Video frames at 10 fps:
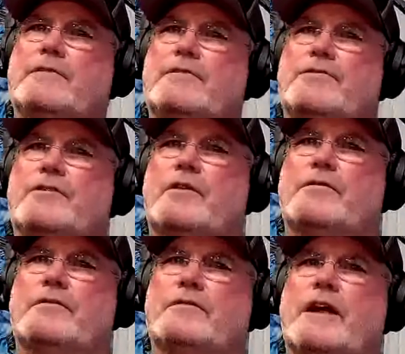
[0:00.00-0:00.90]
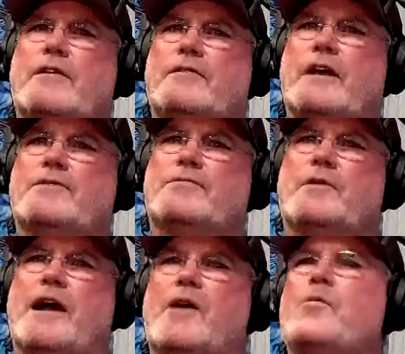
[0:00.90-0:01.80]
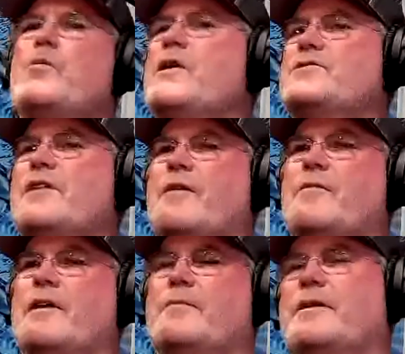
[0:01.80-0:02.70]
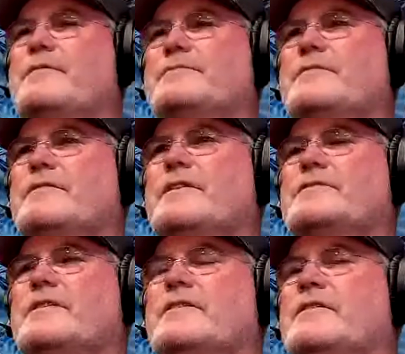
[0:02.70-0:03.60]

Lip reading: So that's what I wish I would. I mean, listen,